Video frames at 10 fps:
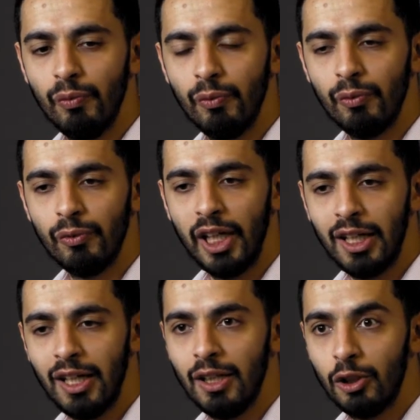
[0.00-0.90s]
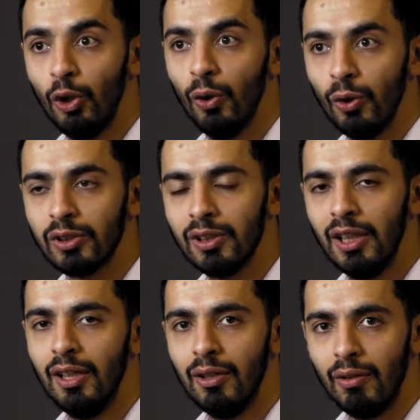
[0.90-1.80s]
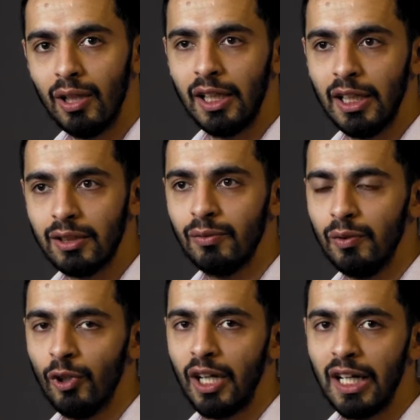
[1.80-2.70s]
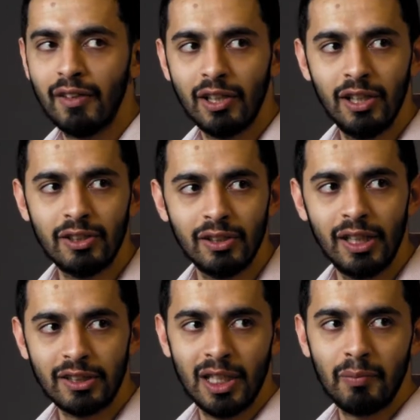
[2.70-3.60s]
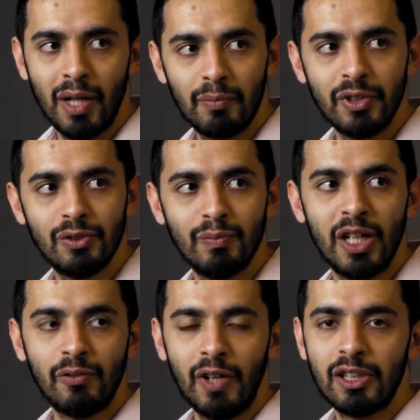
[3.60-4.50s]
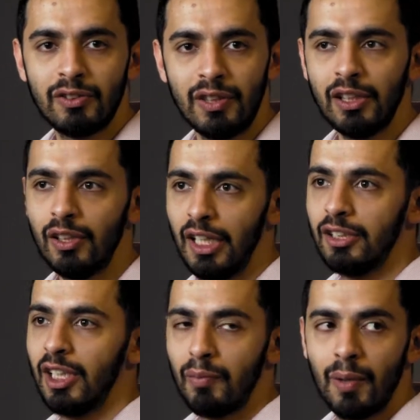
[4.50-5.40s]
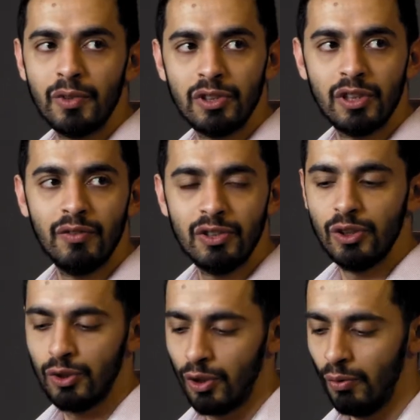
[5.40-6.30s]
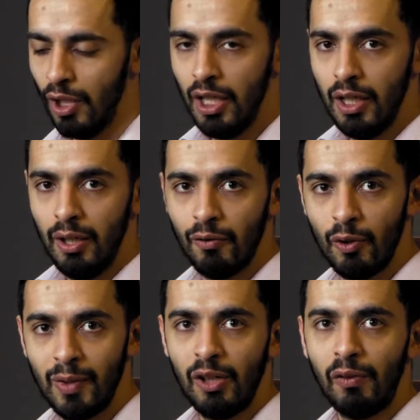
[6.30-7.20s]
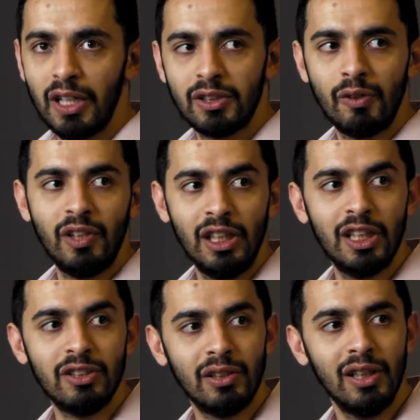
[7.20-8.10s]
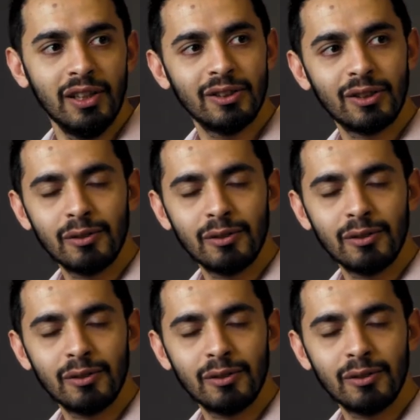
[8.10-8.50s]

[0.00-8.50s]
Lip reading: they taught, well, that we've got agriculture, next step up is manufacturing, and the next step up is services. So for manufacturing we need engineers,